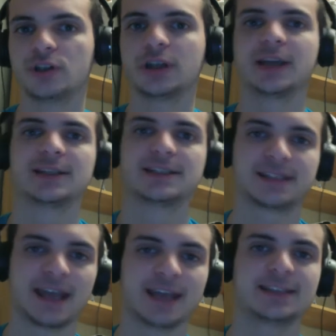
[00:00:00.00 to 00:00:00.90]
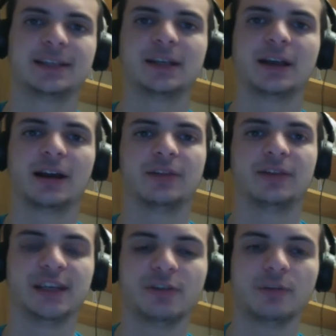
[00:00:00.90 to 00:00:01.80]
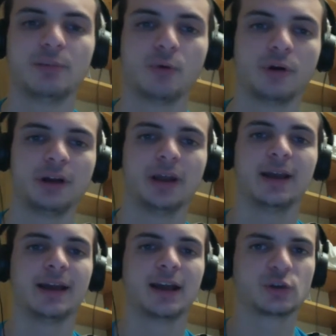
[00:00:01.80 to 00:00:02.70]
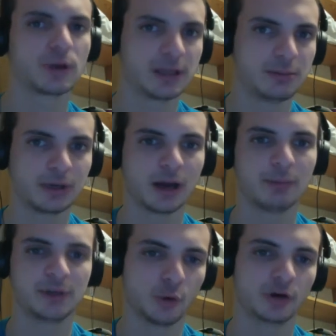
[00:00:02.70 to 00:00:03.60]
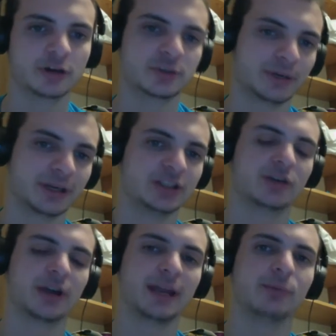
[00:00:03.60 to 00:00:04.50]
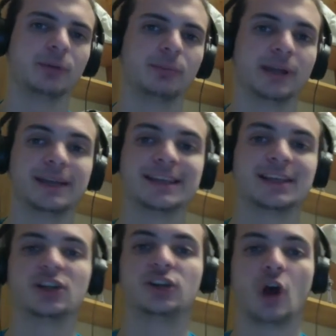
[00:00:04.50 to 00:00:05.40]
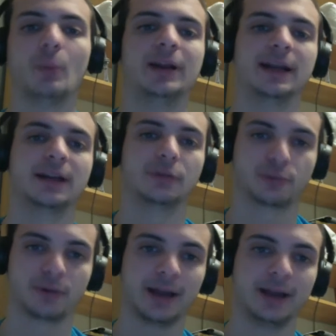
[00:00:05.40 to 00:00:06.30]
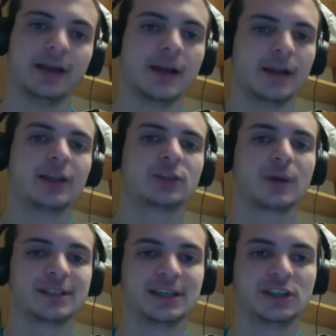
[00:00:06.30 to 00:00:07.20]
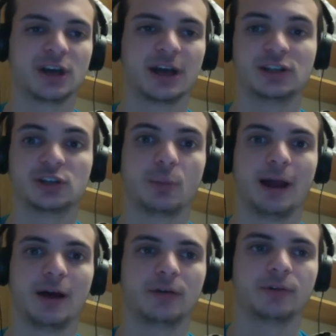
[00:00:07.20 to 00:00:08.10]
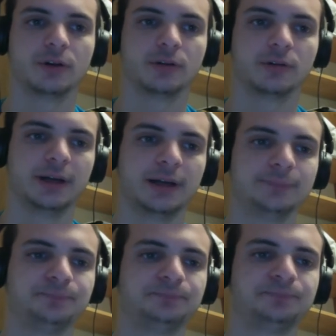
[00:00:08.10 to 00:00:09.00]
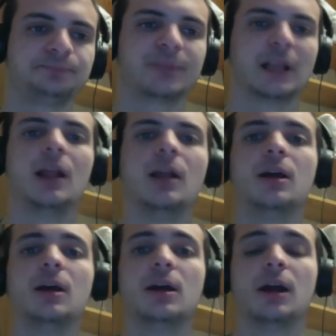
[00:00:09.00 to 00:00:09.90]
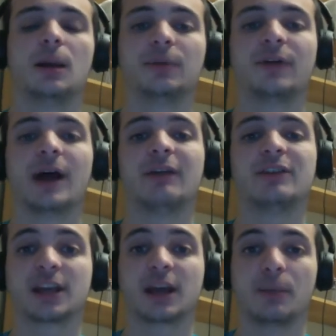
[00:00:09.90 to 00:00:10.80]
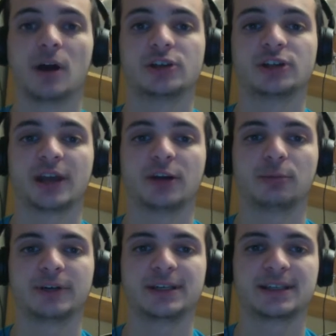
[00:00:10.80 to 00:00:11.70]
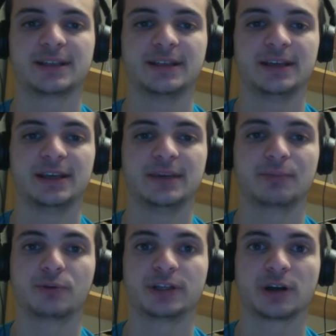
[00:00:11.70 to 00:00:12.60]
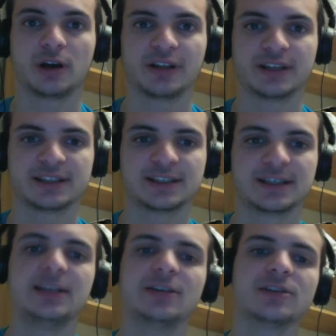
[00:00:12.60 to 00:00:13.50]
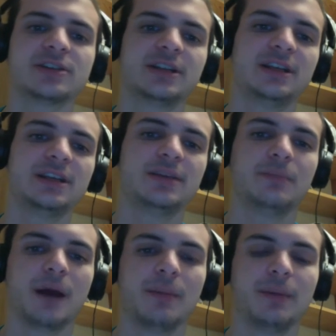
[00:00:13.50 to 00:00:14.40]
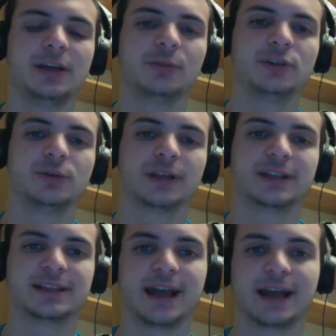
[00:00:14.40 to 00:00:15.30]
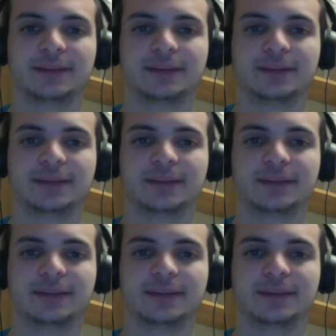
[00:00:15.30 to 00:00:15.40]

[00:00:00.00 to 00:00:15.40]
a contested kind of even board has quickly become yours because you're able to play such a dominating threat. That's why Sea Giant is so powerful in Arena. Number 5 is the Cabal Shadow Priest, the priest card that steals a minion with 2 or less attack.